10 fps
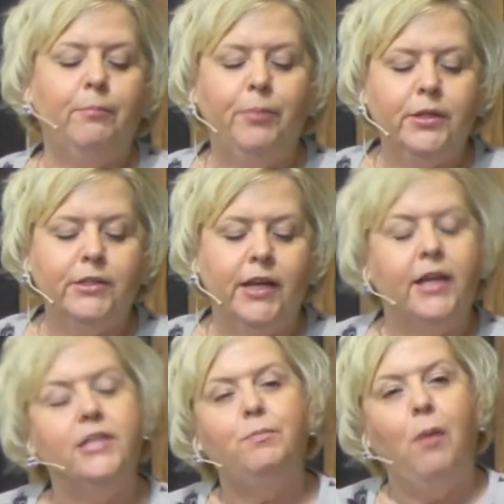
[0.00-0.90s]
building
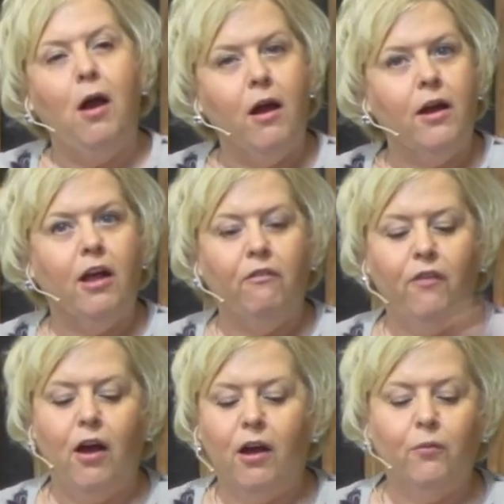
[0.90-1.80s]
is part of
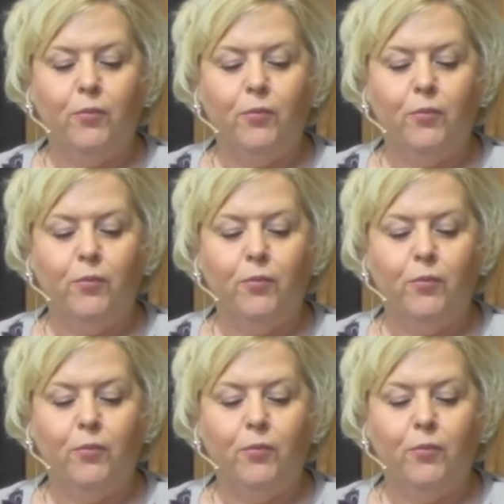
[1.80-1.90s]
our